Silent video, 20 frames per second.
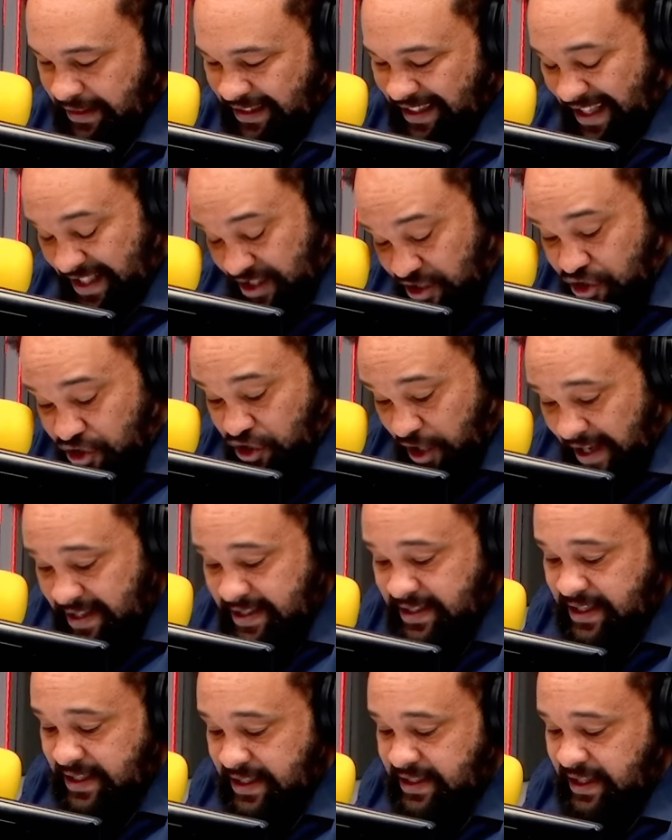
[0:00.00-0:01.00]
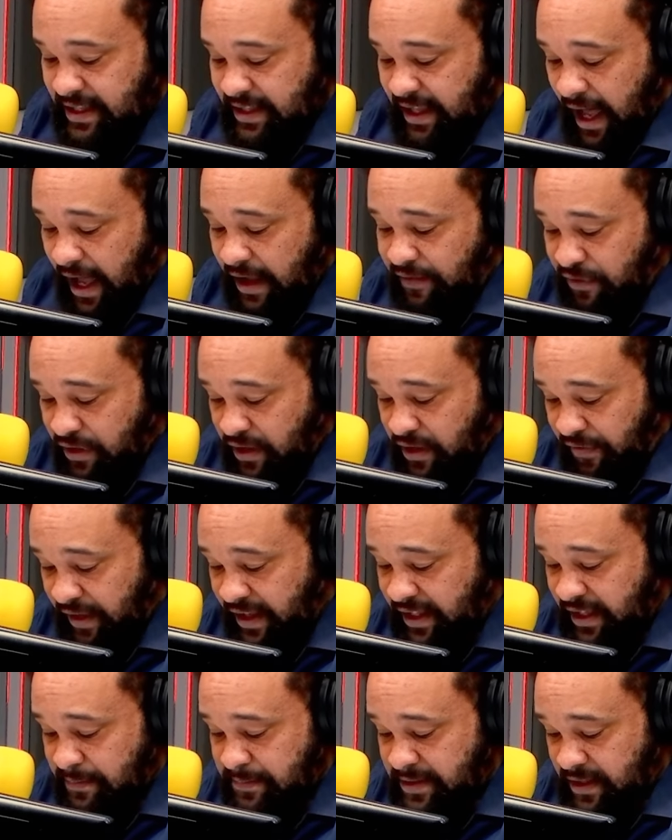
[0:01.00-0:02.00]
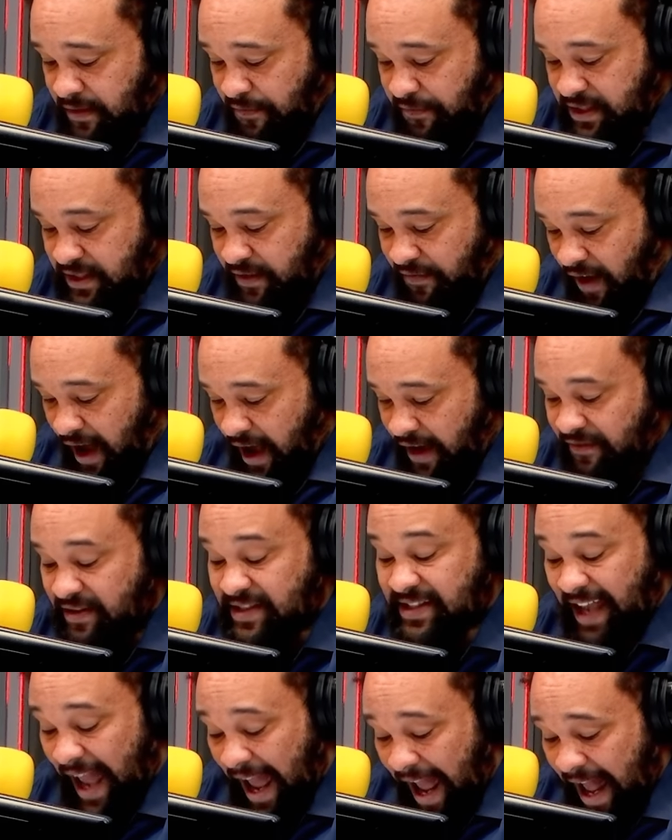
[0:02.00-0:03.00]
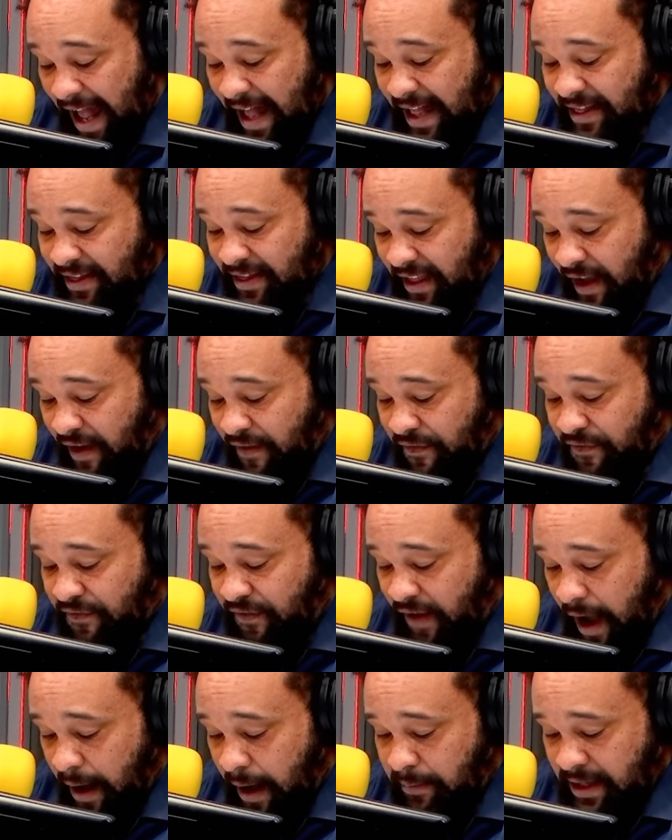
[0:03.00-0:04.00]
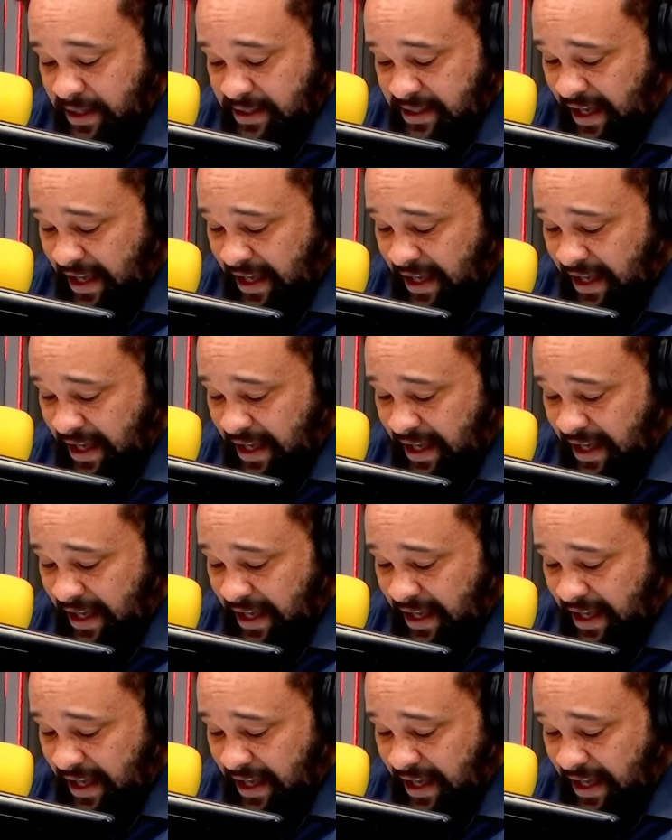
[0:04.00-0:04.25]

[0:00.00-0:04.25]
That's justice denied for the victims, the survivors, and their families.